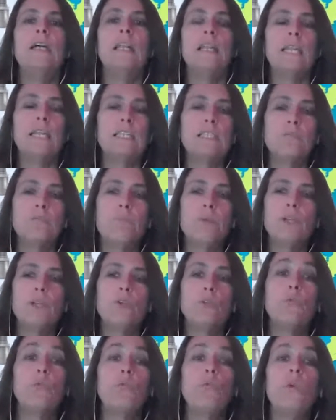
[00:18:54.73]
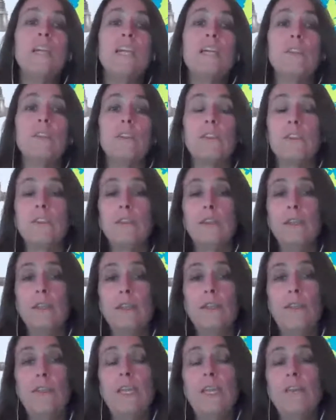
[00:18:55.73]
Let's build with
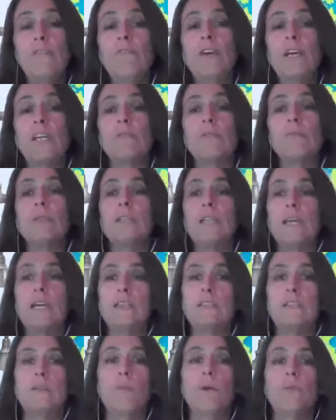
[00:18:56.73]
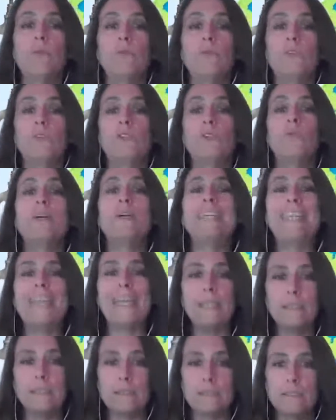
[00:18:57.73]
the environment as opposed to
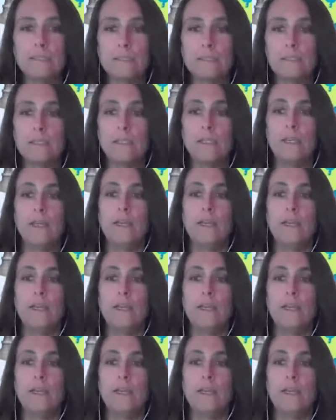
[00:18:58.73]
against